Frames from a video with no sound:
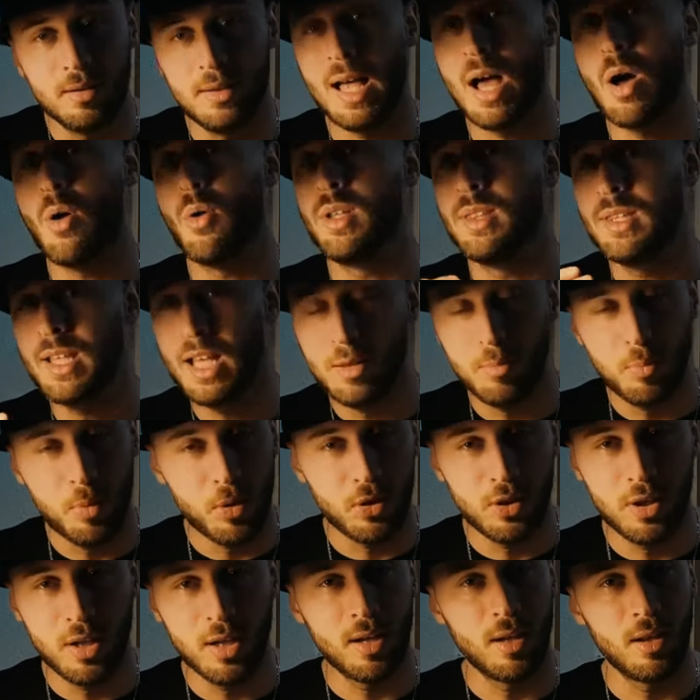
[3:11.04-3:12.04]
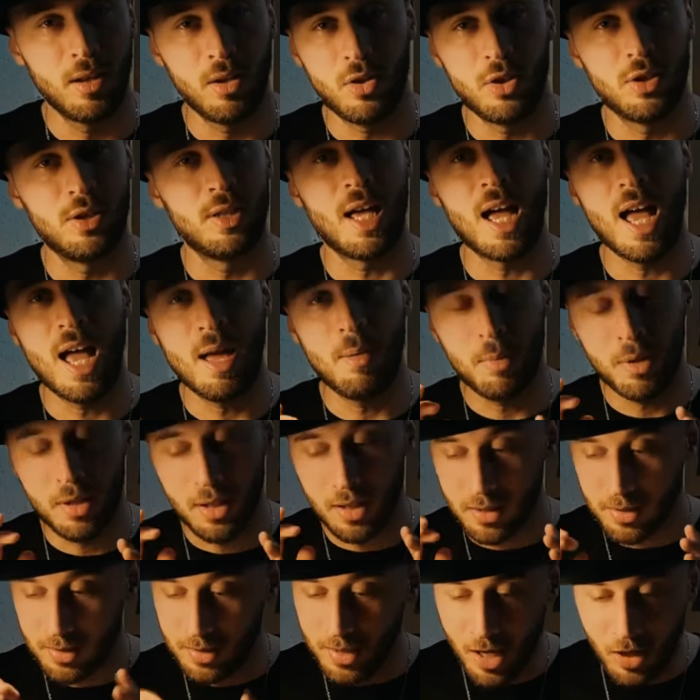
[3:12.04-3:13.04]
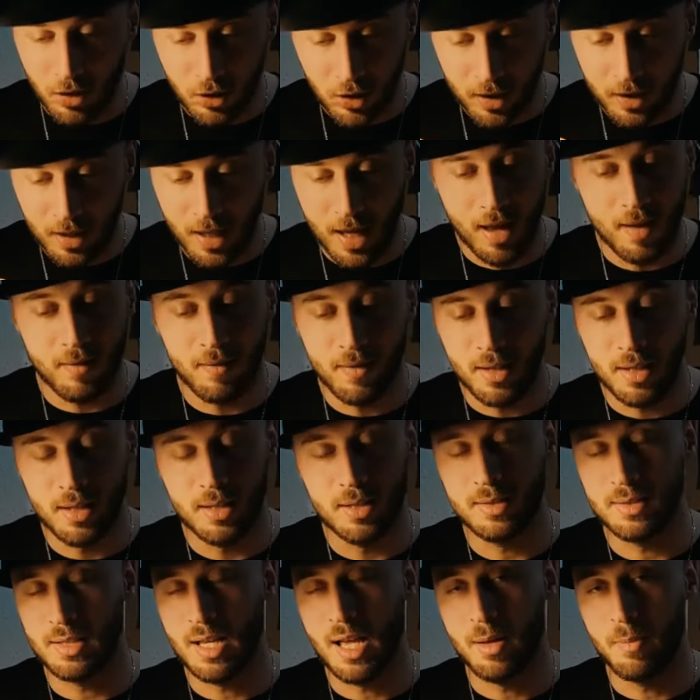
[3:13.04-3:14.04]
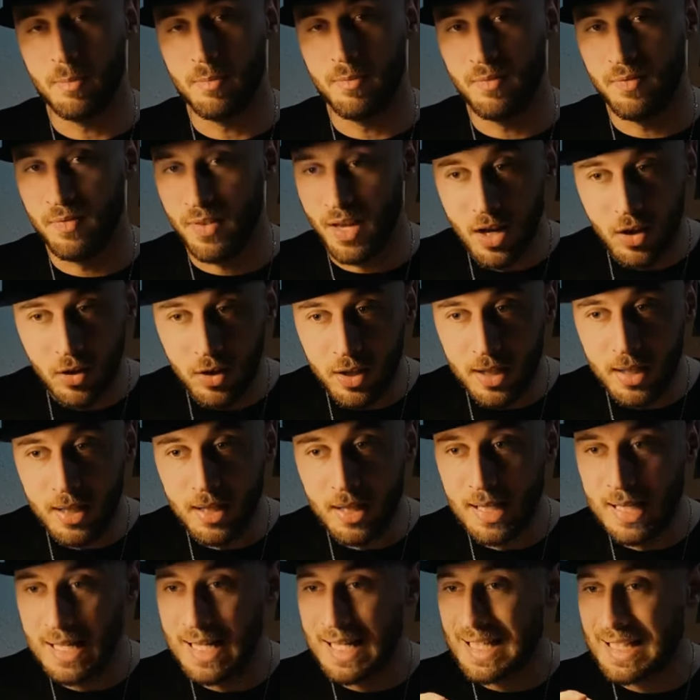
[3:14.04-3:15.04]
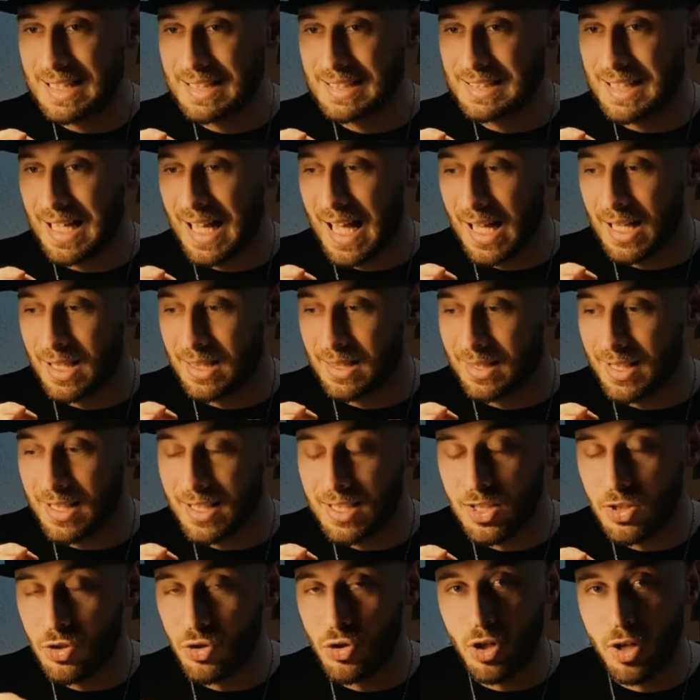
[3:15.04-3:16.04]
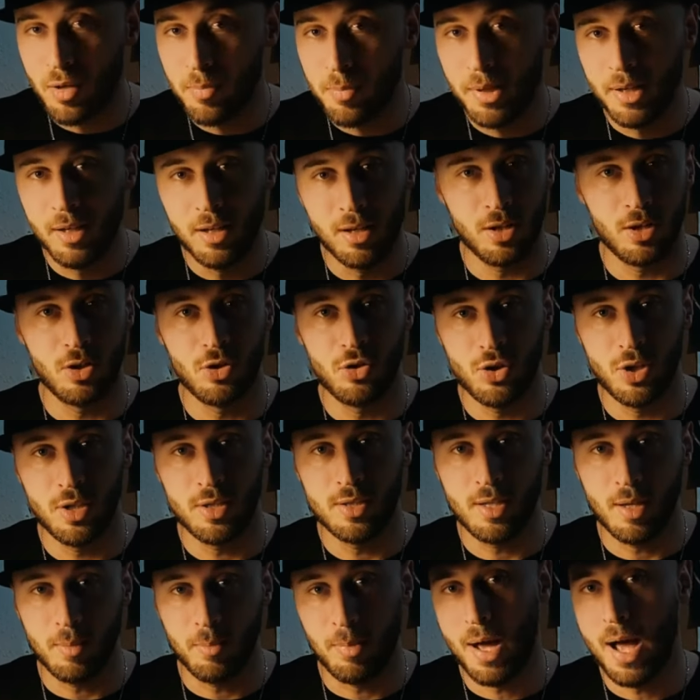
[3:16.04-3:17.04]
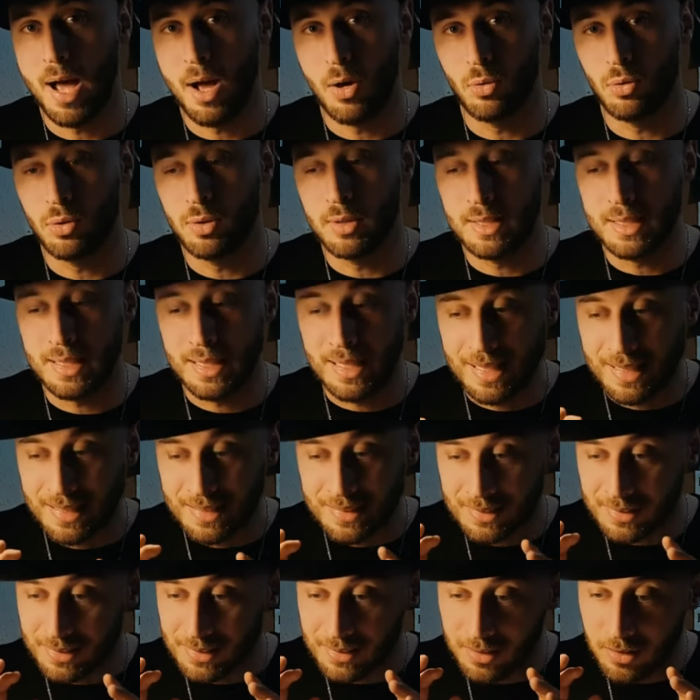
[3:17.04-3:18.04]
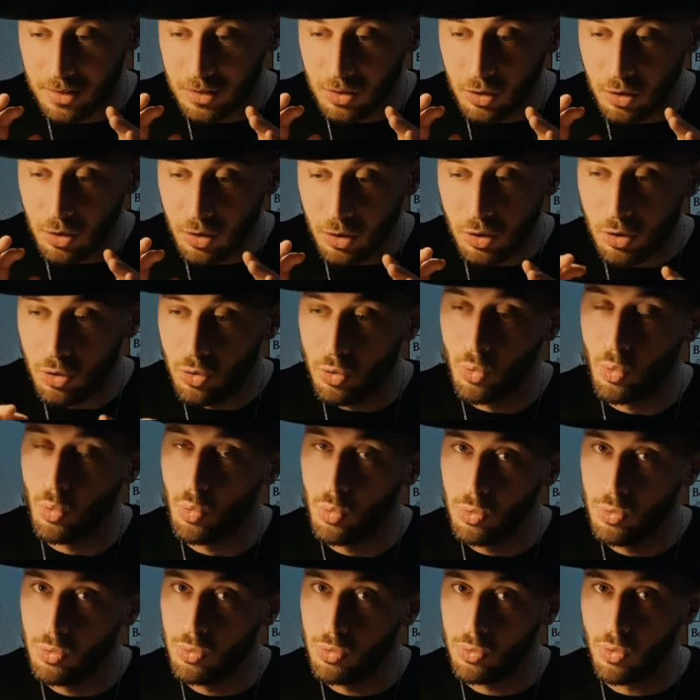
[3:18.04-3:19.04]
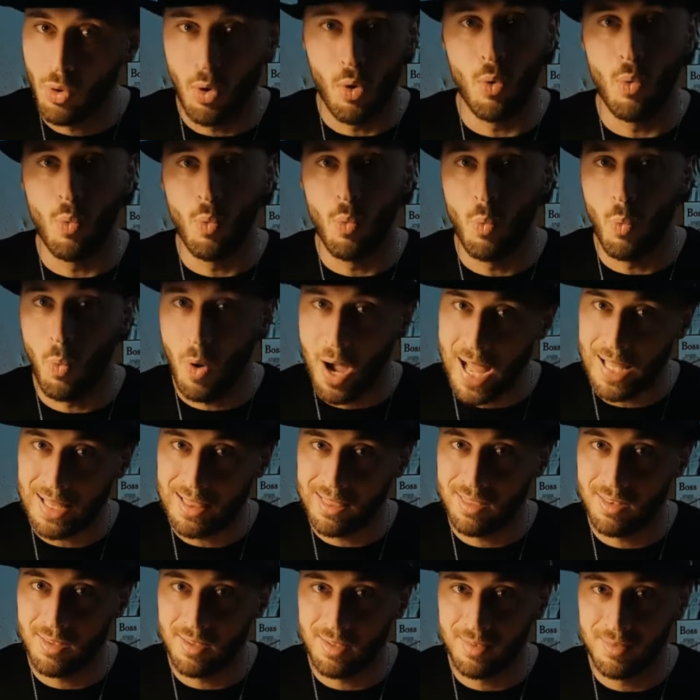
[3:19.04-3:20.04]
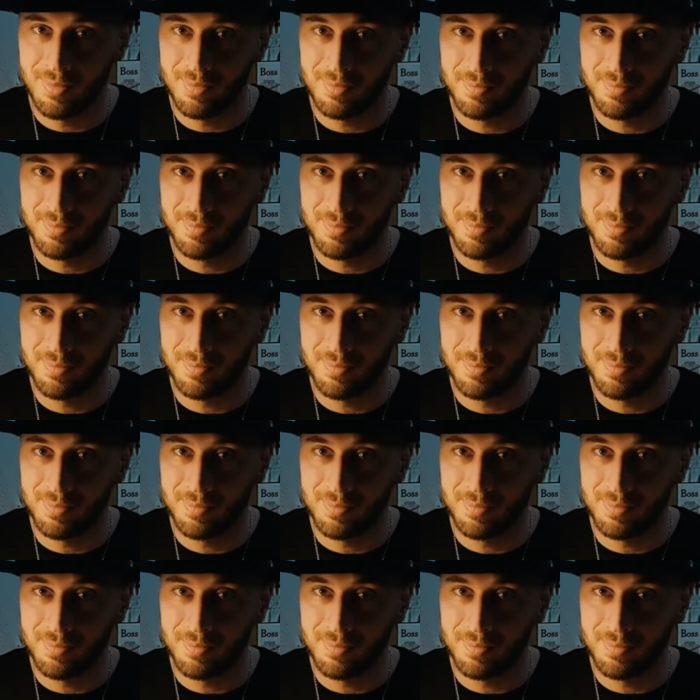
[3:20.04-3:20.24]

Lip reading: Now, at that particular time, he started having some very disturbing urges about you know what.